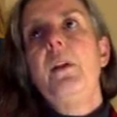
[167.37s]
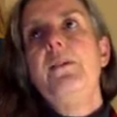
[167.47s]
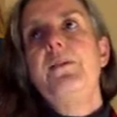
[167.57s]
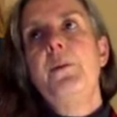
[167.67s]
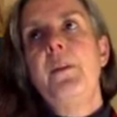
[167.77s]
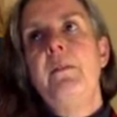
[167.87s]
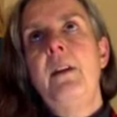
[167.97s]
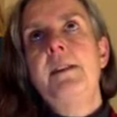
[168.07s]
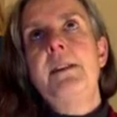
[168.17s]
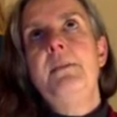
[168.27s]
So what they're
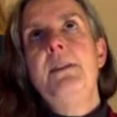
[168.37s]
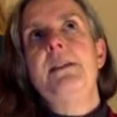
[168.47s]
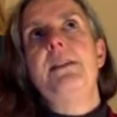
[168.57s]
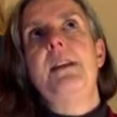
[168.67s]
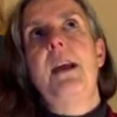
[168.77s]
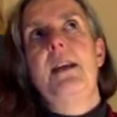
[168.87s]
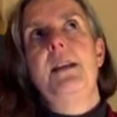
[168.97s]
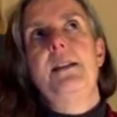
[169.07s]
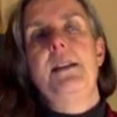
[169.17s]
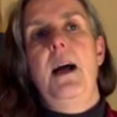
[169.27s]
asking me to say
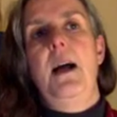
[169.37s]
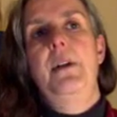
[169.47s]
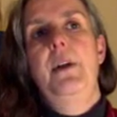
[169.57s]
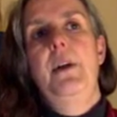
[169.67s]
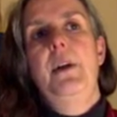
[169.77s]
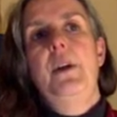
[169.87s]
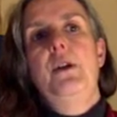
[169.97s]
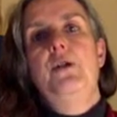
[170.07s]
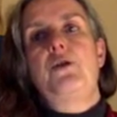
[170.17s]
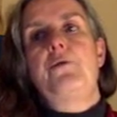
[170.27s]
is that
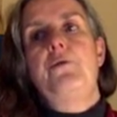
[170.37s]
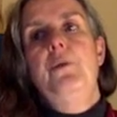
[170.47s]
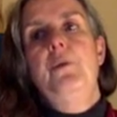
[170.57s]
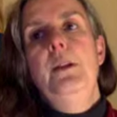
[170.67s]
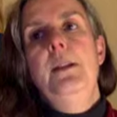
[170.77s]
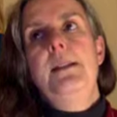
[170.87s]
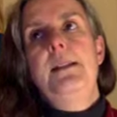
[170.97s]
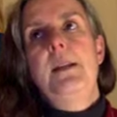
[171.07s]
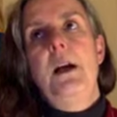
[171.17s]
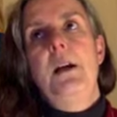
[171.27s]
truly
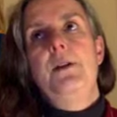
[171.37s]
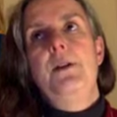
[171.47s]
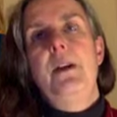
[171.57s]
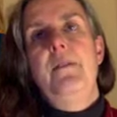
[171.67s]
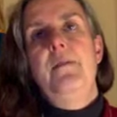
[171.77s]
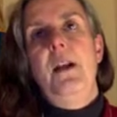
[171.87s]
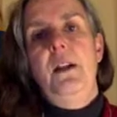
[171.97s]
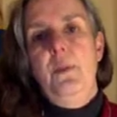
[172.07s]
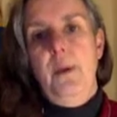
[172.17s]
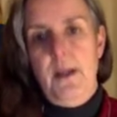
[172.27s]
start to
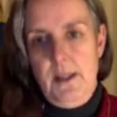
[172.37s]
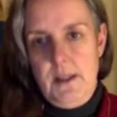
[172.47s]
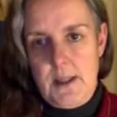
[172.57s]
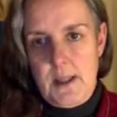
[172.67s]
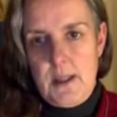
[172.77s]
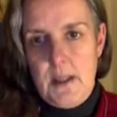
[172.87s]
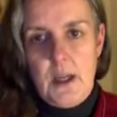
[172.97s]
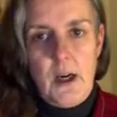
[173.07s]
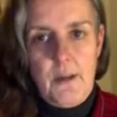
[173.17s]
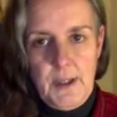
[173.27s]
evaluate
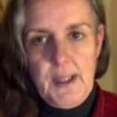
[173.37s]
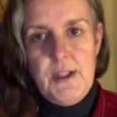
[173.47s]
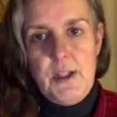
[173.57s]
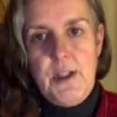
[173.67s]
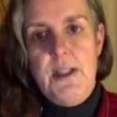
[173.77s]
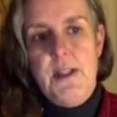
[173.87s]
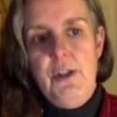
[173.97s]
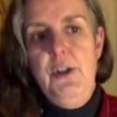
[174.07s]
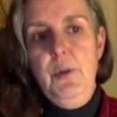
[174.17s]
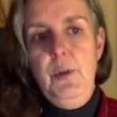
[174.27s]
coming into this
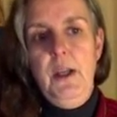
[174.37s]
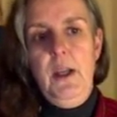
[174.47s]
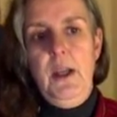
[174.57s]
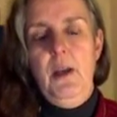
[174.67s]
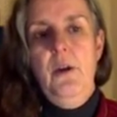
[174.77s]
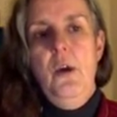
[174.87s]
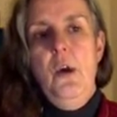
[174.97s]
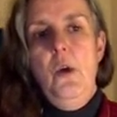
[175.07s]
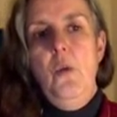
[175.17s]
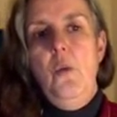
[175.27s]
new year
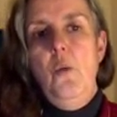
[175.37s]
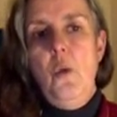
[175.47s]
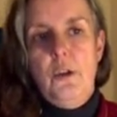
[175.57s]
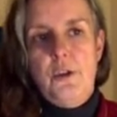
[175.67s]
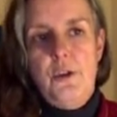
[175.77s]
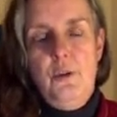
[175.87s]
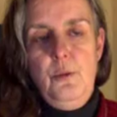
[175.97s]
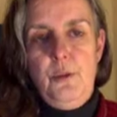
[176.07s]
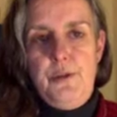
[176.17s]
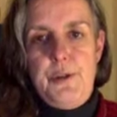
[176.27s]
what you
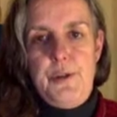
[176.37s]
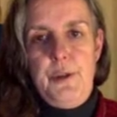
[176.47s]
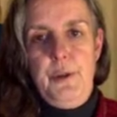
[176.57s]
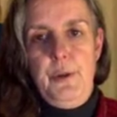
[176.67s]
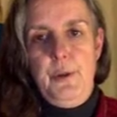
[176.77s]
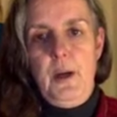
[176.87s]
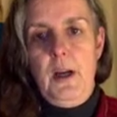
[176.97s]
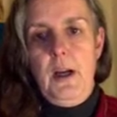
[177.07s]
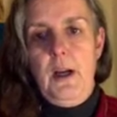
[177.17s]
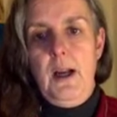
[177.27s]
want to,
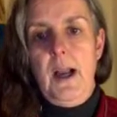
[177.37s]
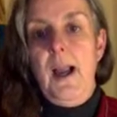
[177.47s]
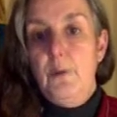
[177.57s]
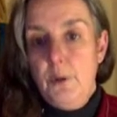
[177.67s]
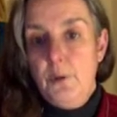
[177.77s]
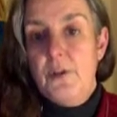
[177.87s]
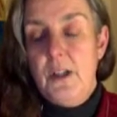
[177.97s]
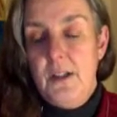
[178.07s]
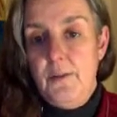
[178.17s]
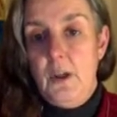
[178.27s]
how you want to
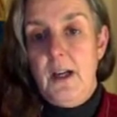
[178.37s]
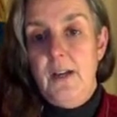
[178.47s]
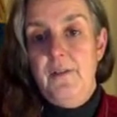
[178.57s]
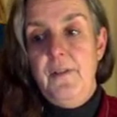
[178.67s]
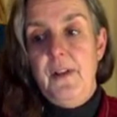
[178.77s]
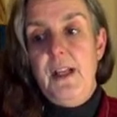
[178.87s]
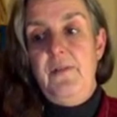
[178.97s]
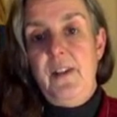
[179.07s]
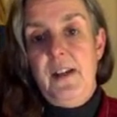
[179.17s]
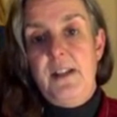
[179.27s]
live your life. If
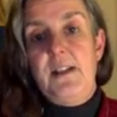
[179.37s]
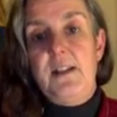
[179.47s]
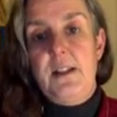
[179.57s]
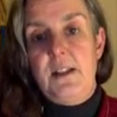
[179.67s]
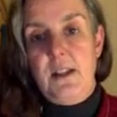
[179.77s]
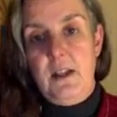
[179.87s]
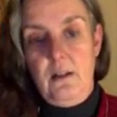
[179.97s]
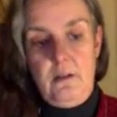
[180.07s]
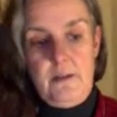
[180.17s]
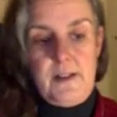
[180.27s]
it's
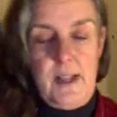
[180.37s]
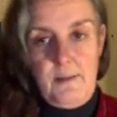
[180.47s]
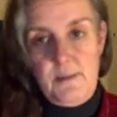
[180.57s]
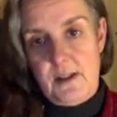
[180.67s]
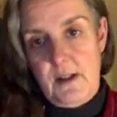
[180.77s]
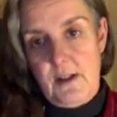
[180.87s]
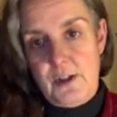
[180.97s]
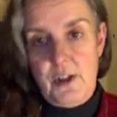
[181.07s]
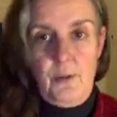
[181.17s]
still the same as last year